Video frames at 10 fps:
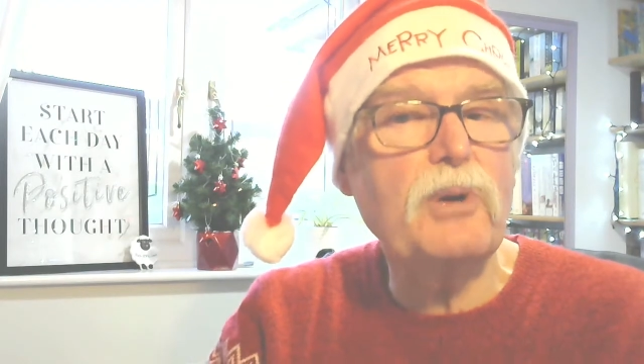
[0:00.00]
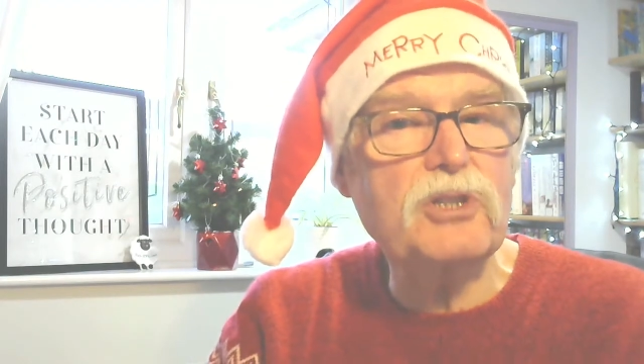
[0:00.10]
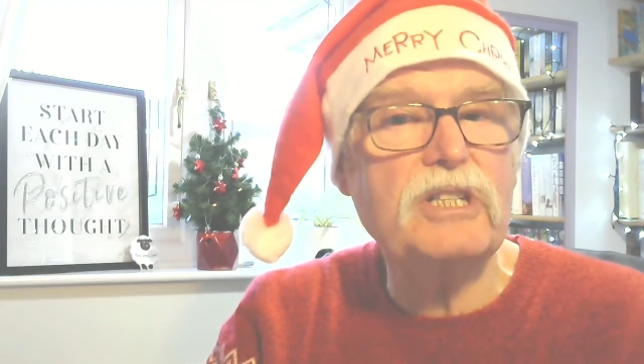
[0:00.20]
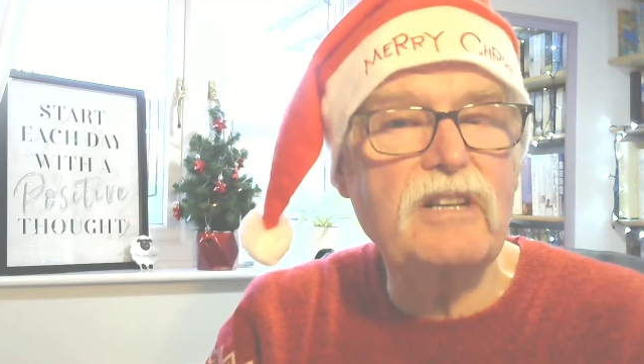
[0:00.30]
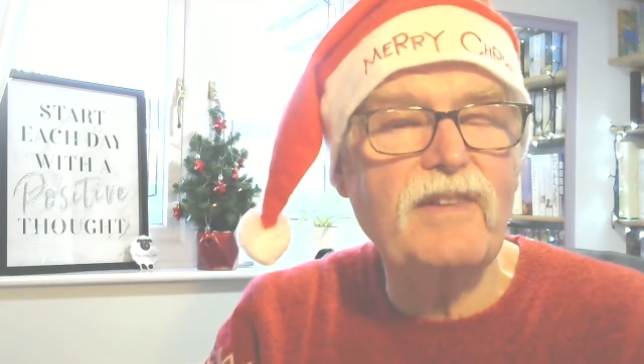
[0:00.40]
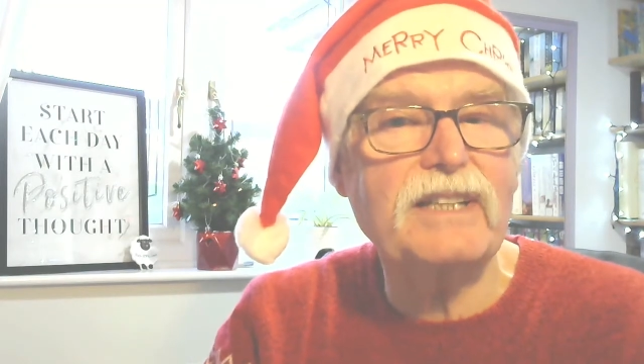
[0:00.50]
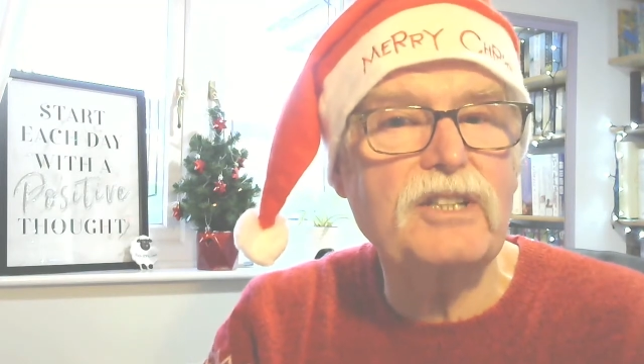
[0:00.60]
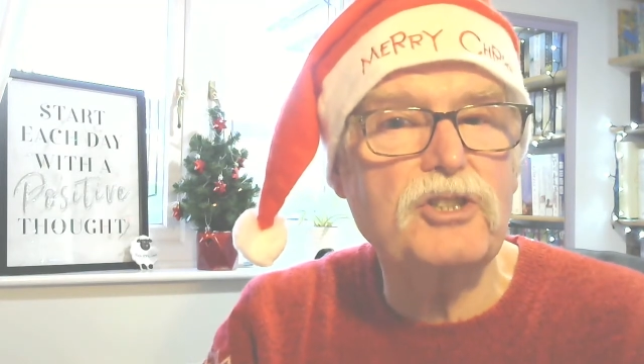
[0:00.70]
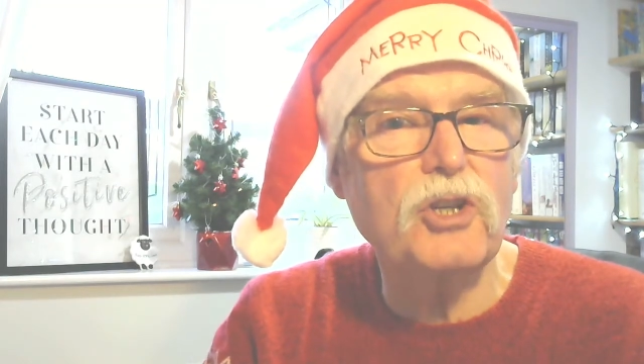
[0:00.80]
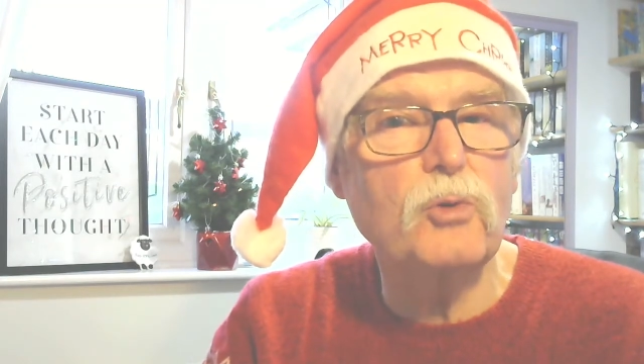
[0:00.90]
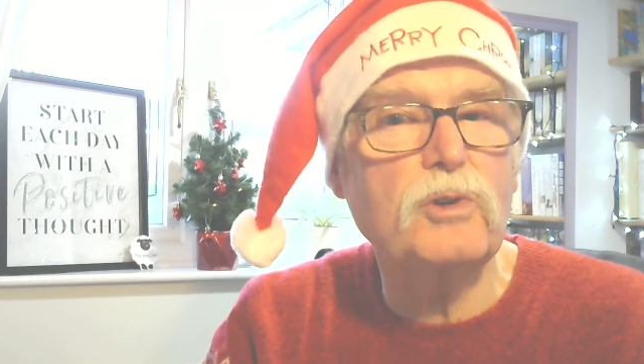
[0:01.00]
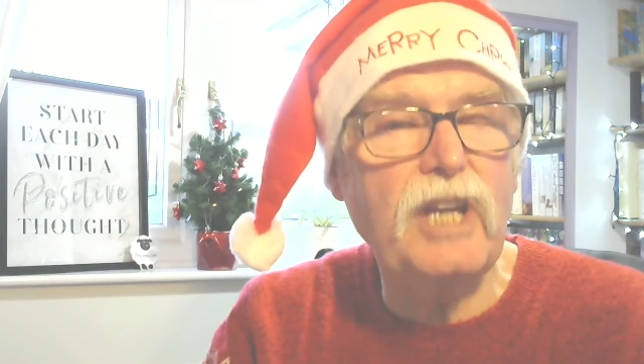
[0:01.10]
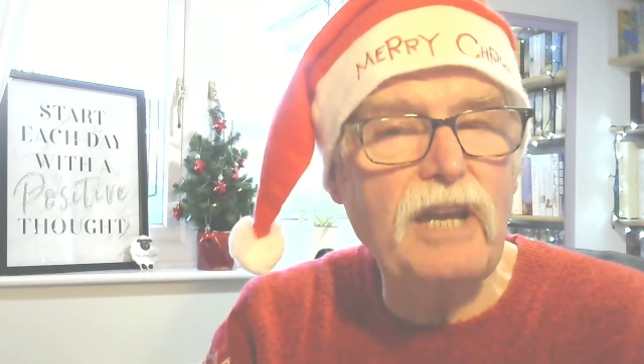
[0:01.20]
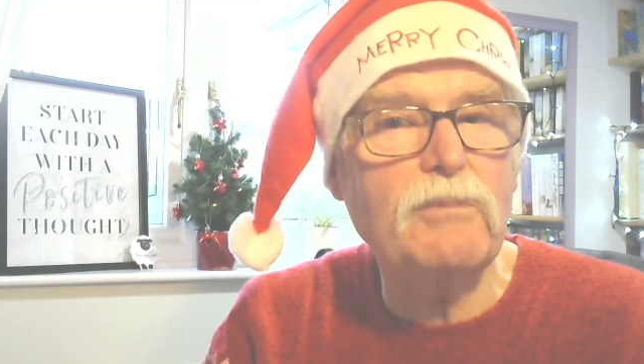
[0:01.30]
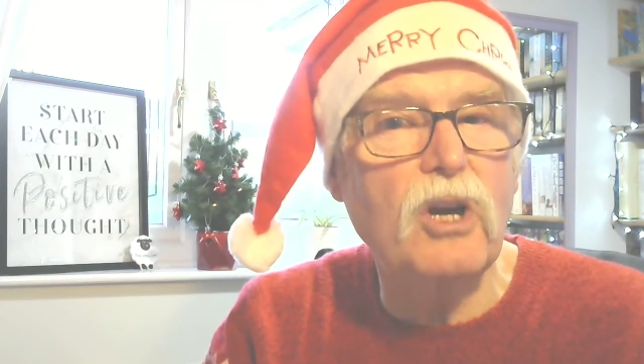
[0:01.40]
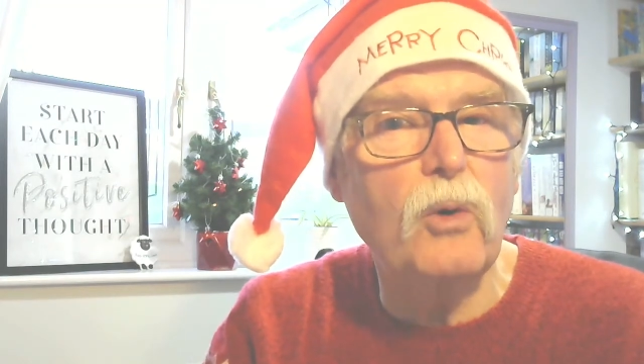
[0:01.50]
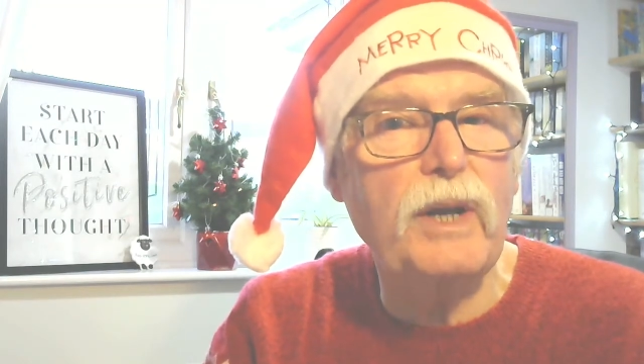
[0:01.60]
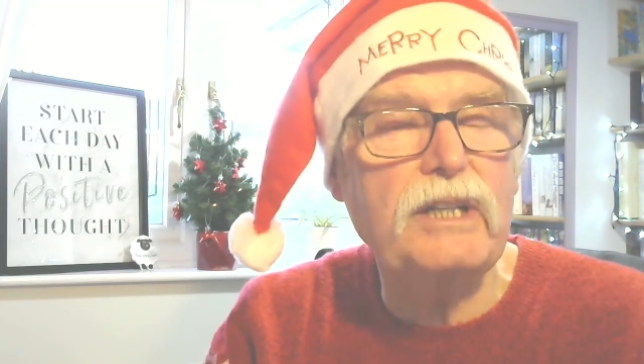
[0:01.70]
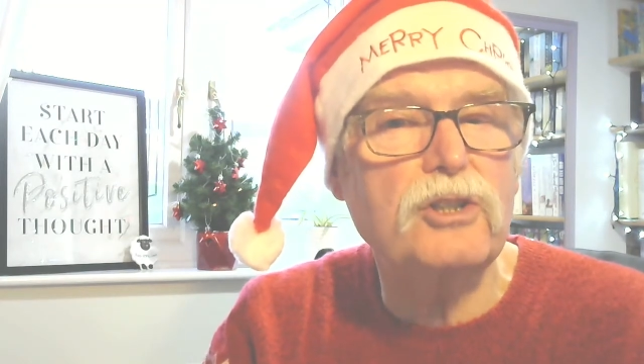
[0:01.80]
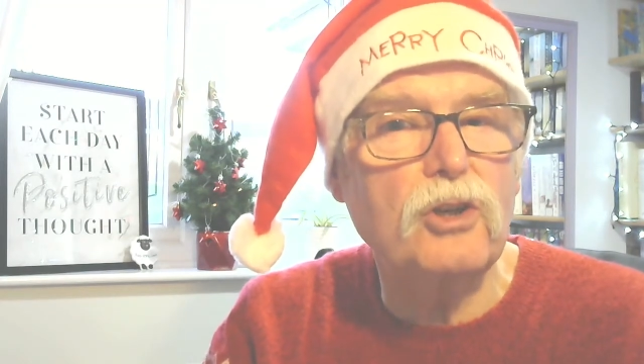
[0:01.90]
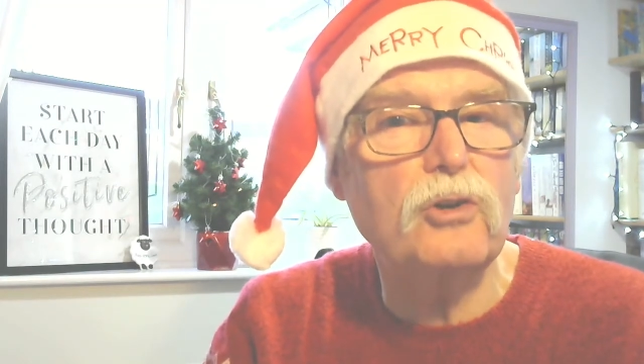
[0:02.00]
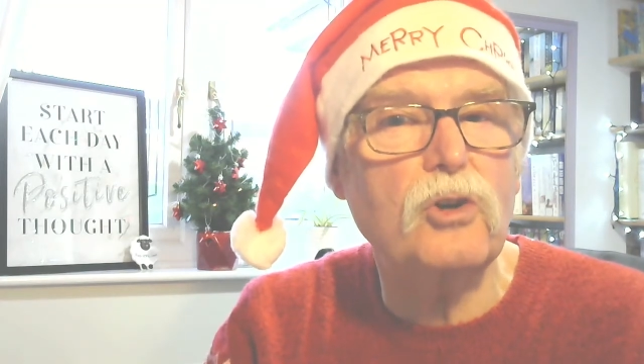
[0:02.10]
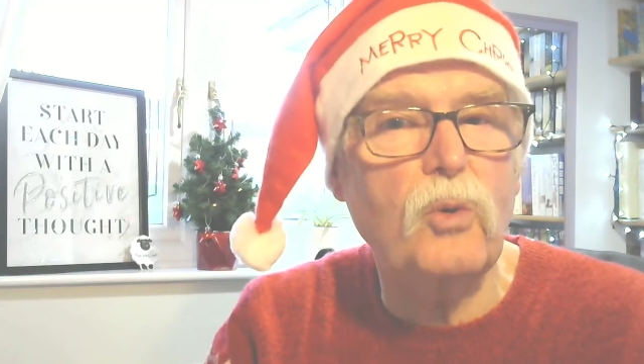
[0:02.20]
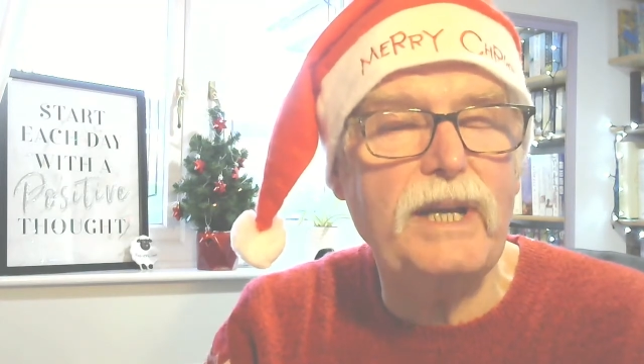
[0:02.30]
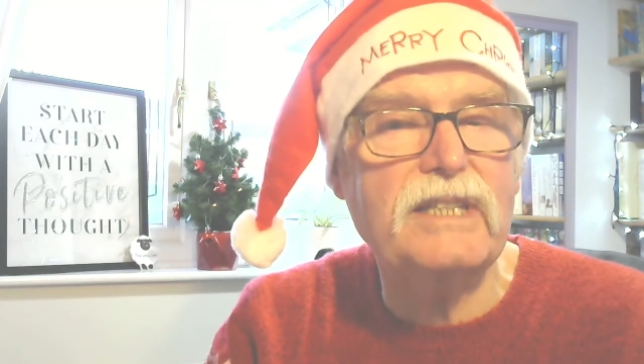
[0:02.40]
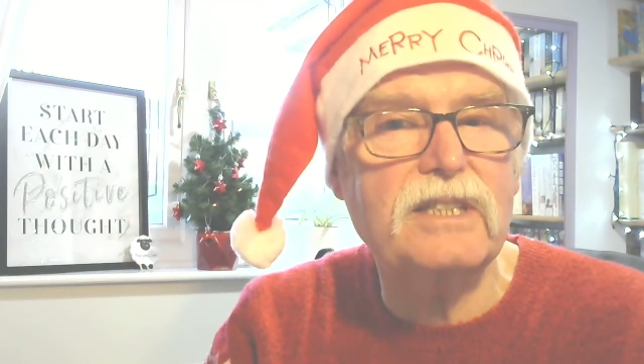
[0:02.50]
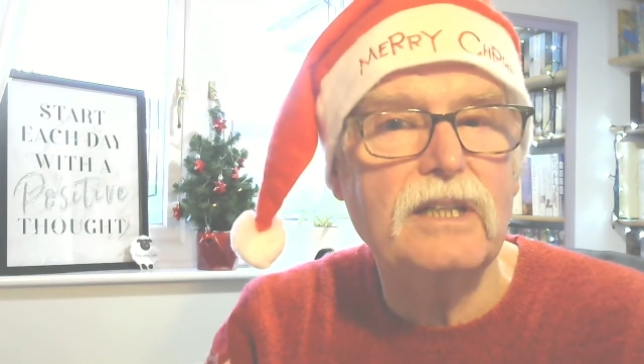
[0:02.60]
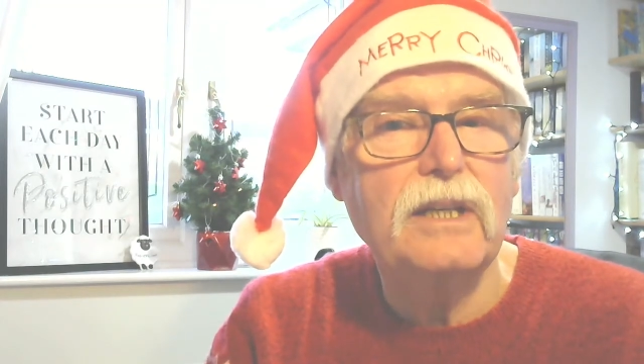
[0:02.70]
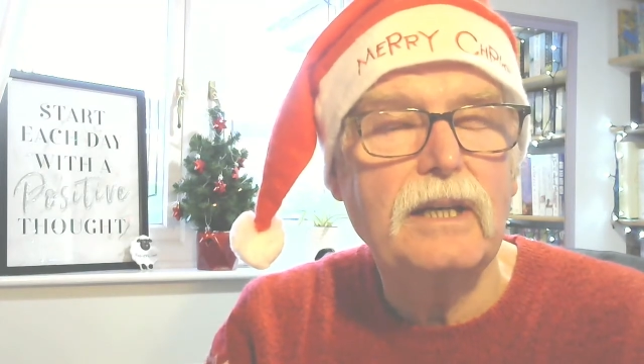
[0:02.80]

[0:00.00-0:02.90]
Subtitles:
positive attitude. Keep going. Don't quit.